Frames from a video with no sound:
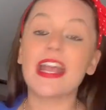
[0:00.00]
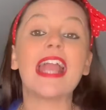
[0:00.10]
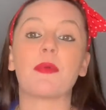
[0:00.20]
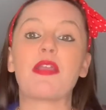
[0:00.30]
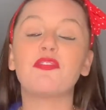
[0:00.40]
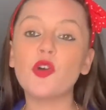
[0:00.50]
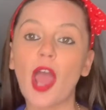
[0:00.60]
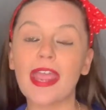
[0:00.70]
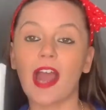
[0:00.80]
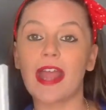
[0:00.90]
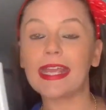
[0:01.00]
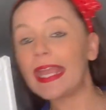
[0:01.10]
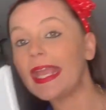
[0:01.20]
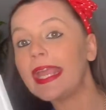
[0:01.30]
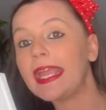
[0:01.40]
Anyway, £4.99
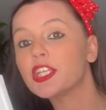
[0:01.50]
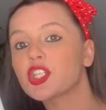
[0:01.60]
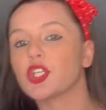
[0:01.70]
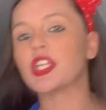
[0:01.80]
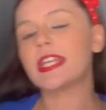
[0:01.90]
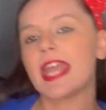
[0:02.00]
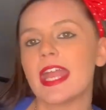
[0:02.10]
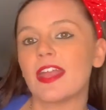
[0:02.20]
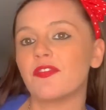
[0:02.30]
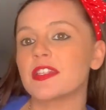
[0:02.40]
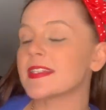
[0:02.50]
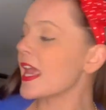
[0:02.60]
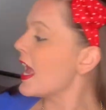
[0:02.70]
each, good gifts.